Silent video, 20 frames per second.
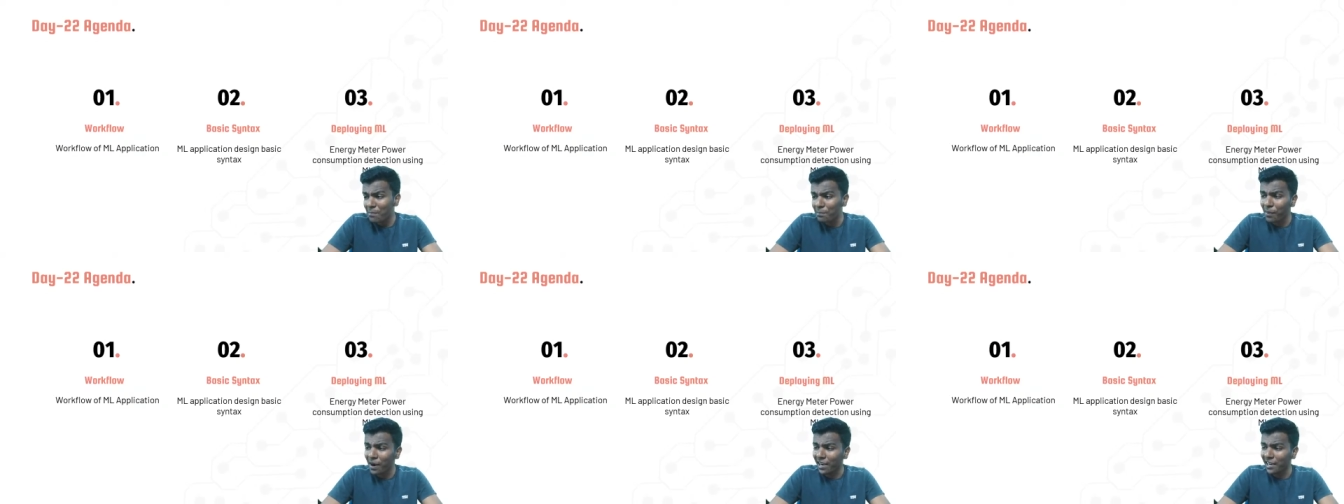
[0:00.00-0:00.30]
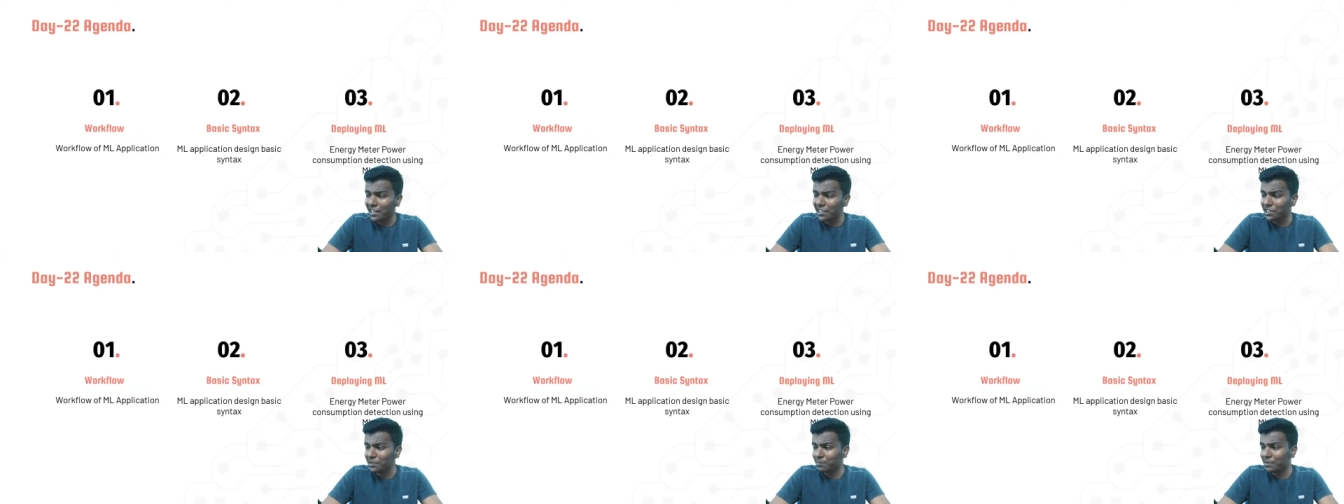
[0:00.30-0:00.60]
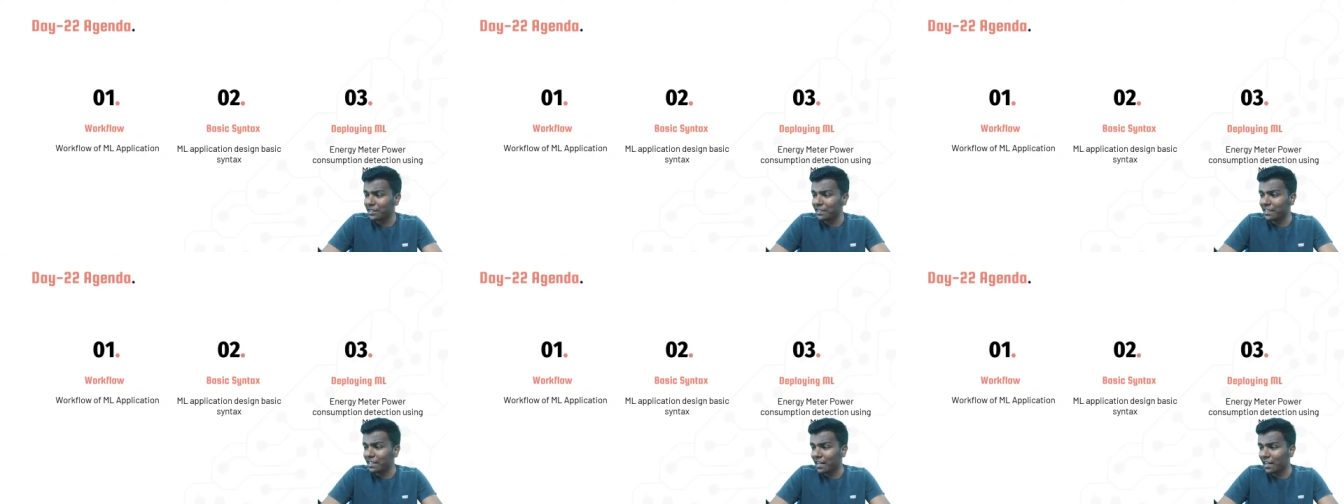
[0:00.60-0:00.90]
Palash
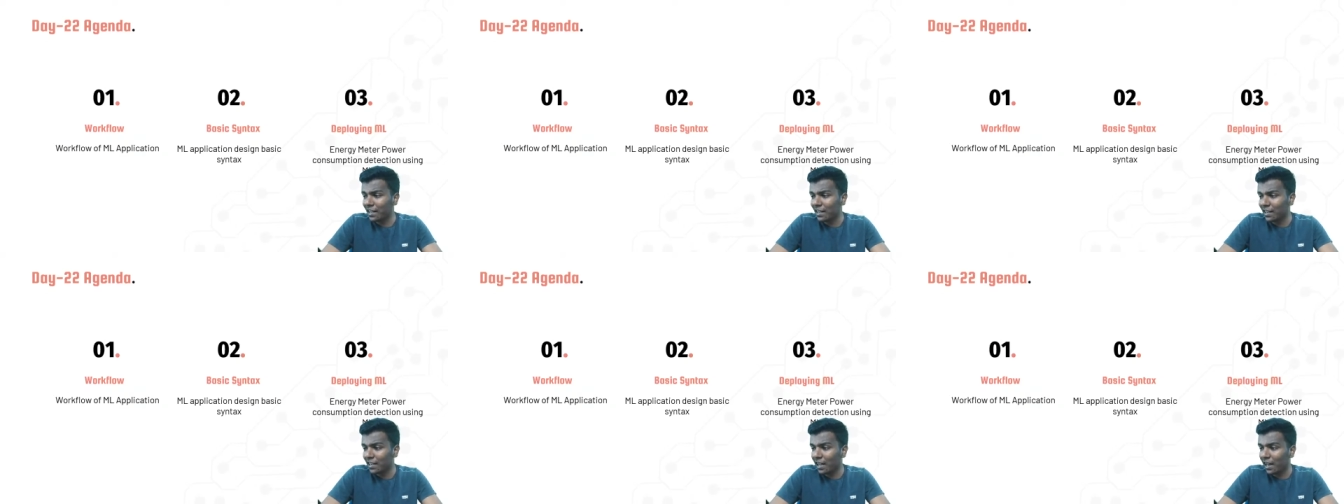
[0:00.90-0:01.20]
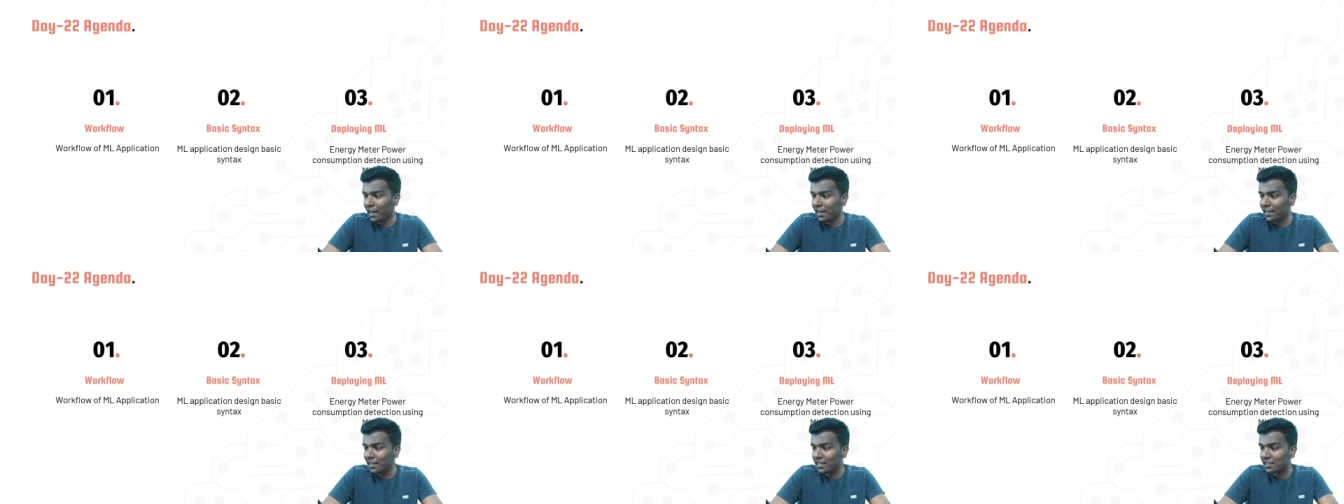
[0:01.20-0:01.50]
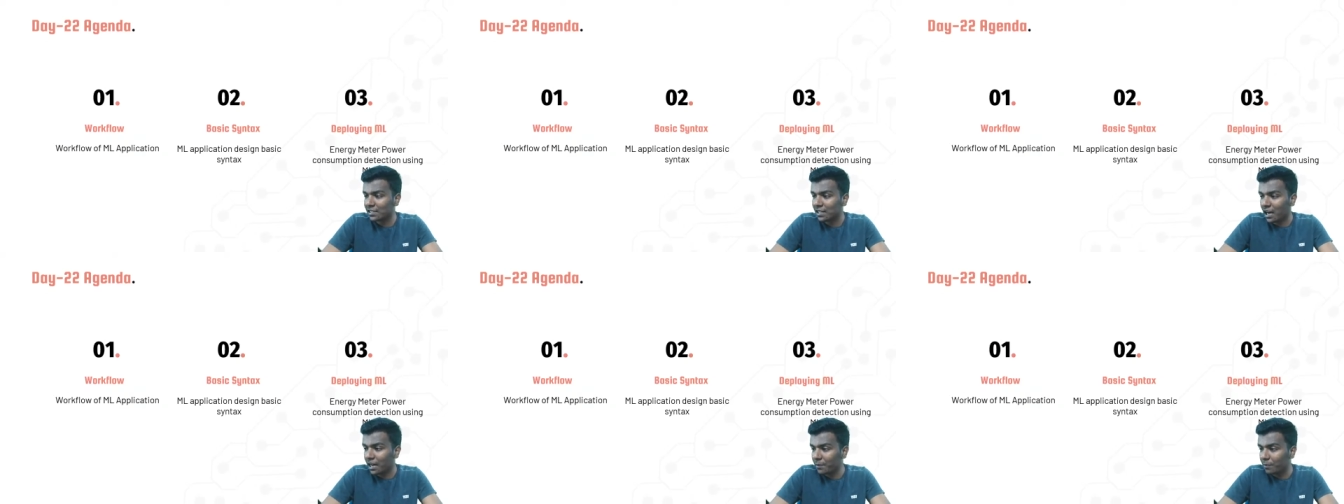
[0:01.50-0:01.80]
Midya and
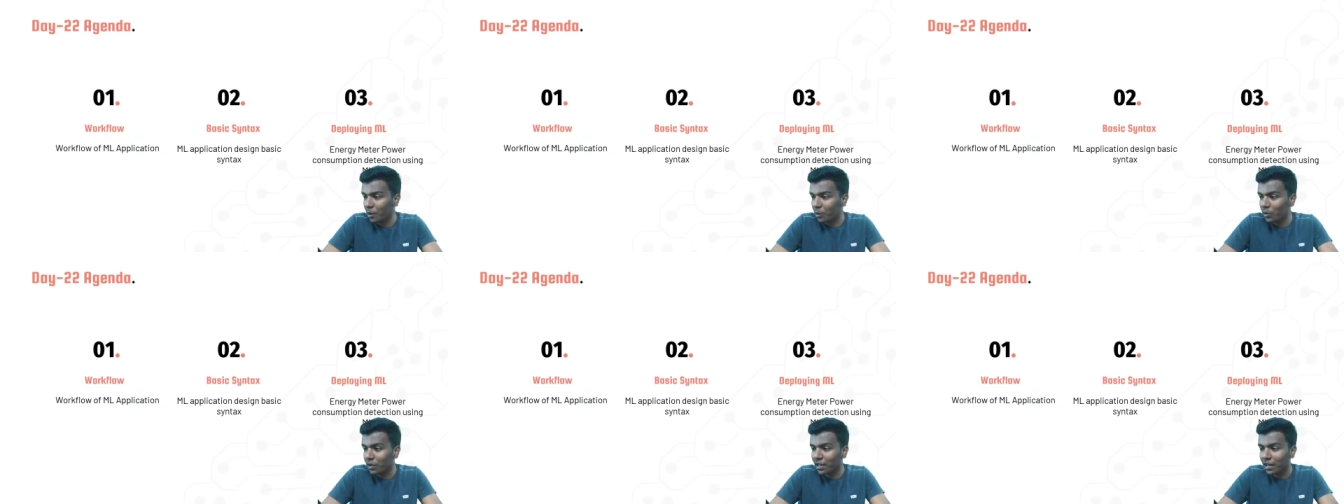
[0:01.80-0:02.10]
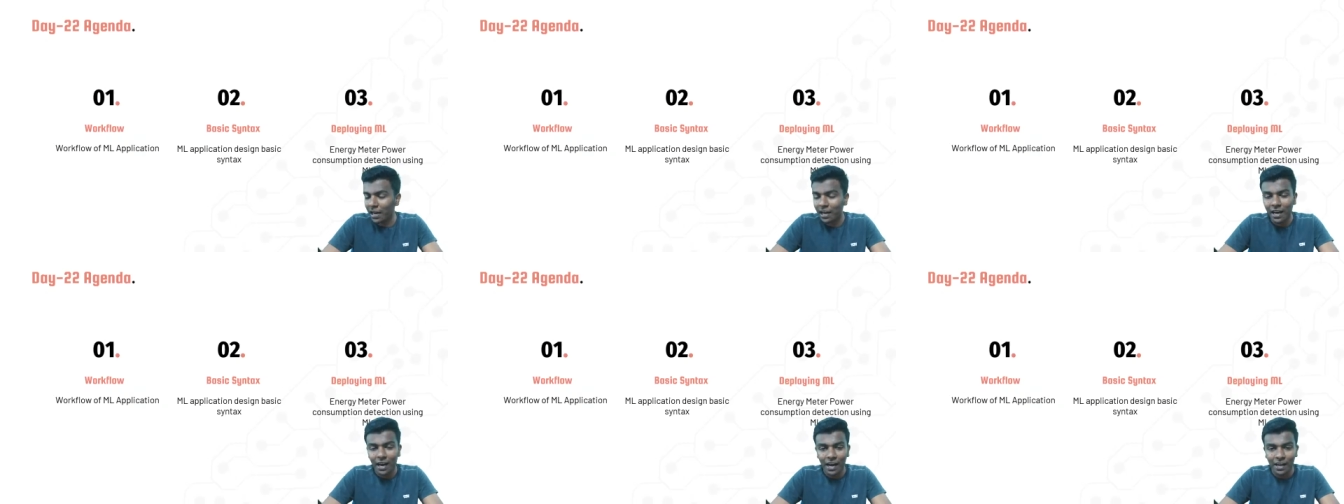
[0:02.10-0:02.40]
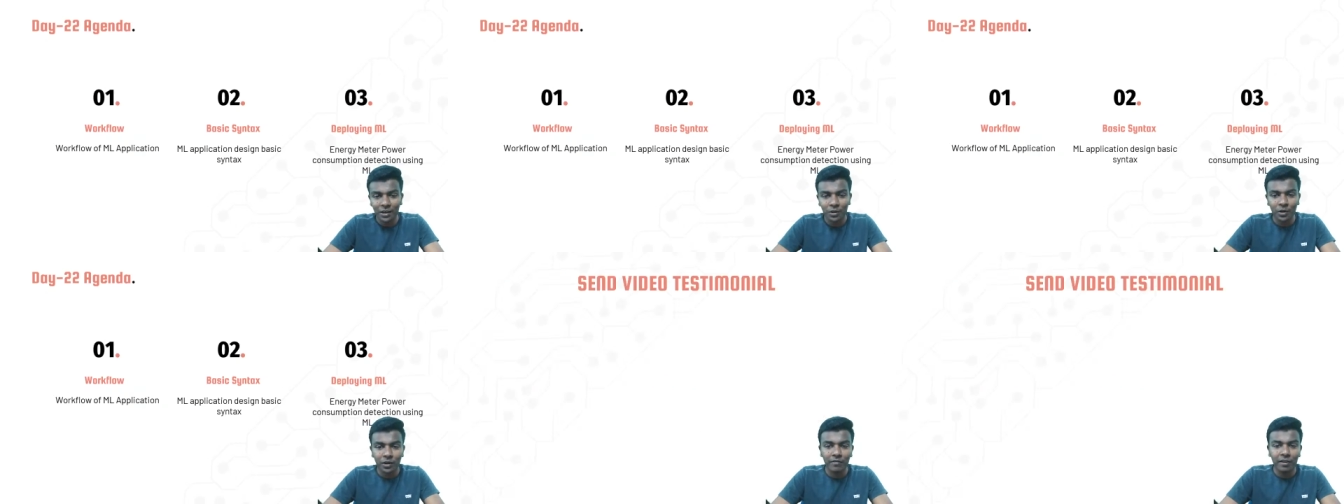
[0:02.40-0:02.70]
Sai Monica, hi,
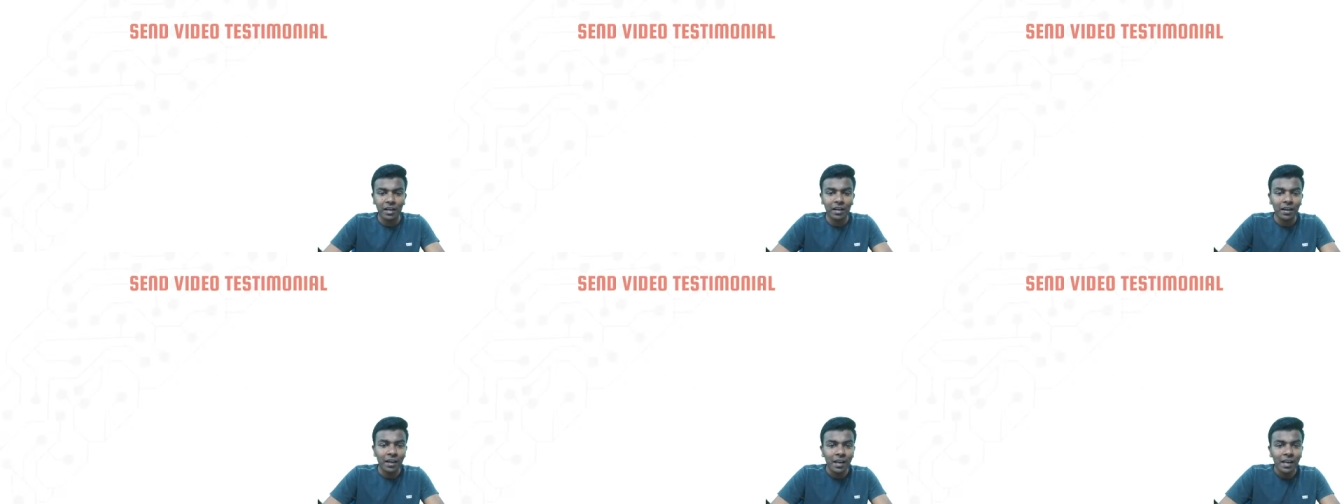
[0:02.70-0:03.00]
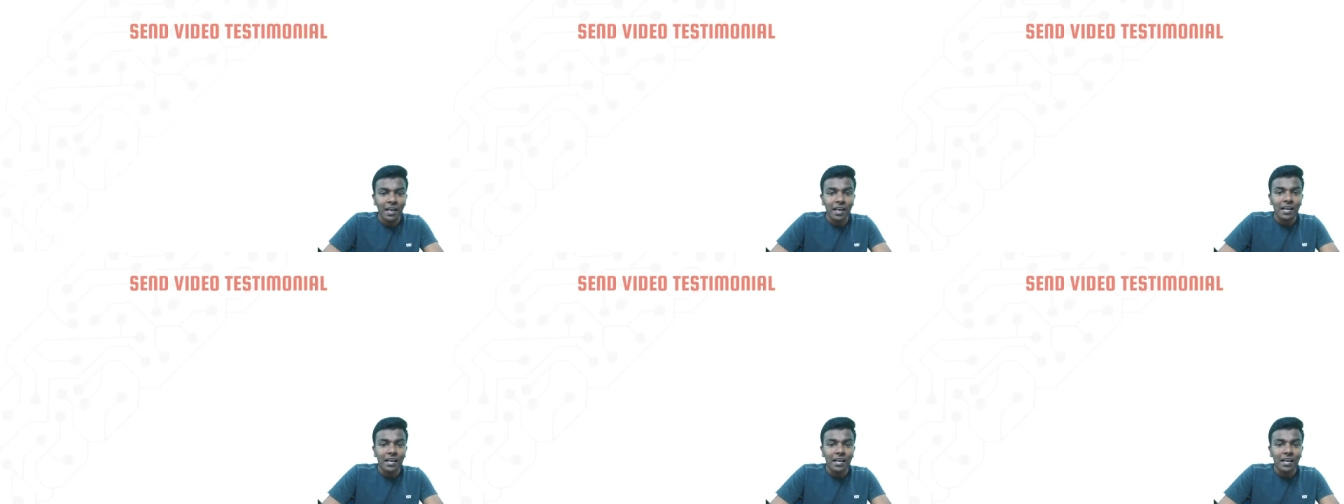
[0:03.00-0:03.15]
good evening.